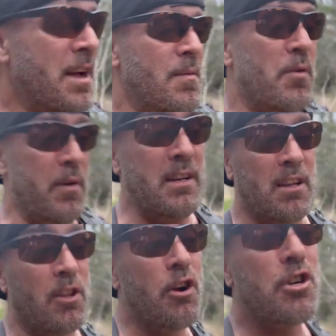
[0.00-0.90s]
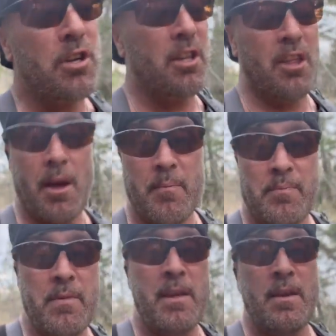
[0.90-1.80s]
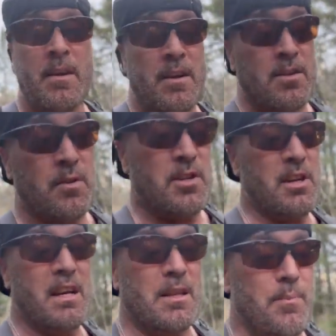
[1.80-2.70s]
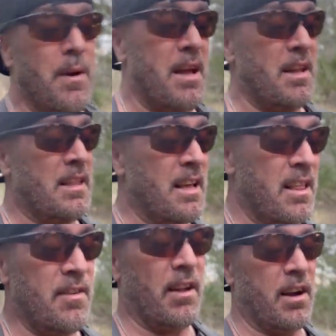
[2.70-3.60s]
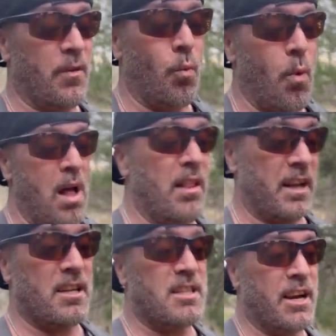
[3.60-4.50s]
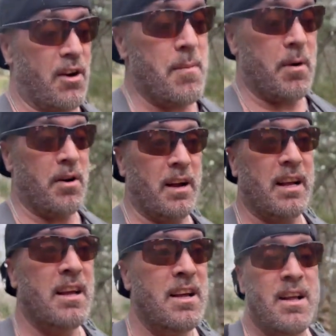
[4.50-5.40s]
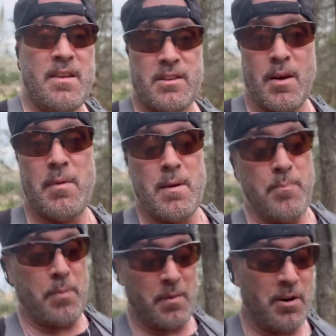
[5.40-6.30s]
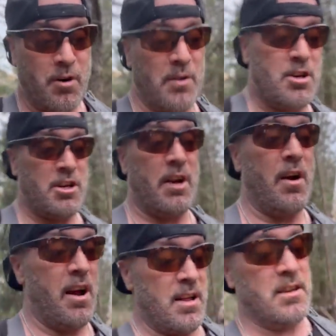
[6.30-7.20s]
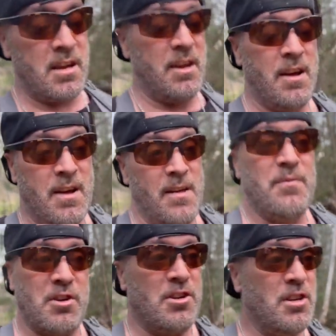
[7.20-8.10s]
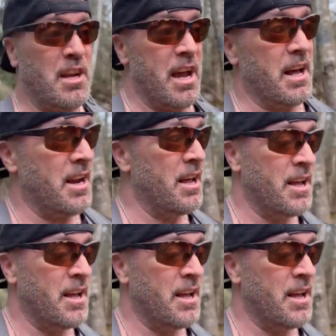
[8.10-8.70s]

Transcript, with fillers: Maria's allergic to them. So when she gets bit, they leave like a welt, like a cigarette burn, like somebody burned her with a cigarette. So she can't.